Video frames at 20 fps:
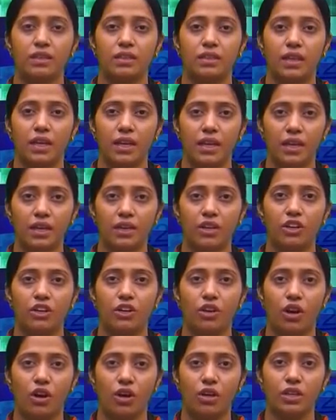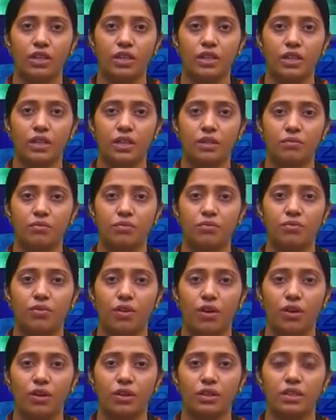take log term
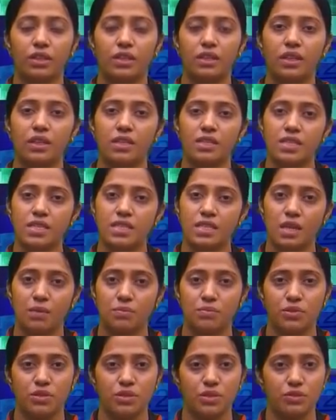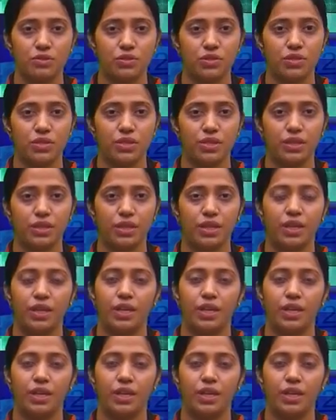for the substitution.